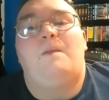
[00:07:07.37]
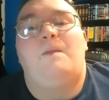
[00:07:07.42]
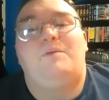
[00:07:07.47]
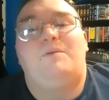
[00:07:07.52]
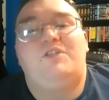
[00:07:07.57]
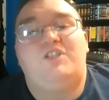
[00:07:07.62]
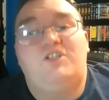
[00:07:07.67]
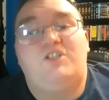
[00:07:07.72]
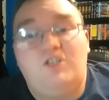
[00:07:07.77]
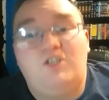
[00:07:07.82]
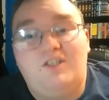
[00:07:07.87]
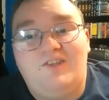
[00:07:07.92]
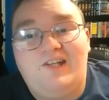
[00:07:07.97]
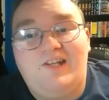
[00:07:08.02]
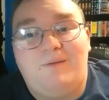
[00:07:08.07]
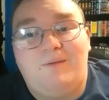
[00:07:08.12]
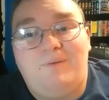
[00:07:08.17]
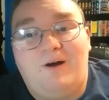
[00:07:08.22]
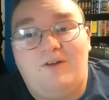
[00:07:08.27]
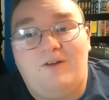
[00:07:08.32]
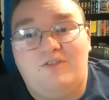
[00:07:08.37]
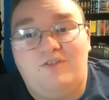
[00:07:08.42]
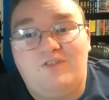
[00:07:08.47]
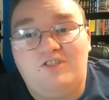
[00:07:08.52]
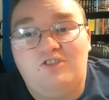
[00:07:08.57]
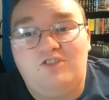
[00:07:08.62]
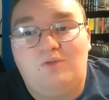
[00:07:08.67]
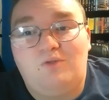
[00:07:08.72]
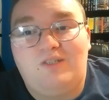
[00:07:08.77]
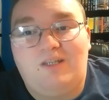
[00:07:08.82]
But the good thing about the
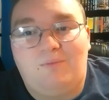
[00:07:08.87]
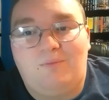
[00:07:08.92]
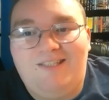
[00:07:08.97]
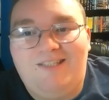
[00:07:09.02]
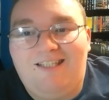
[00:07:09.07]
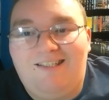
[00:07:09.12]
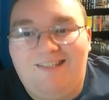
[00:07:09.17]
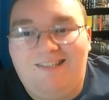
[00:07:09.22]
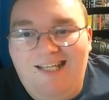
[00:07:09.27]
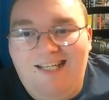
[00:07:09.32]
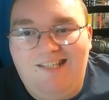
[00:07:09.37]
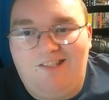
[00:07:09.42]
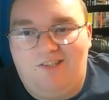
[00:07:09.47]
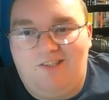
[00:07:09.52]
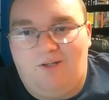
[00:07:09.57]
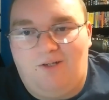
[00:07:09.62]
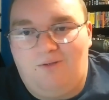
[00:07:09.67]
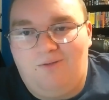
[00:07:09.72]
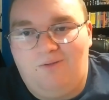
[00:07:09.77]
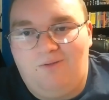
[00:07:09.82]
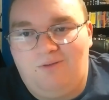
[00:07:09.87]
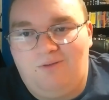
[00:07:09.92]
originals was that we didn't need to know.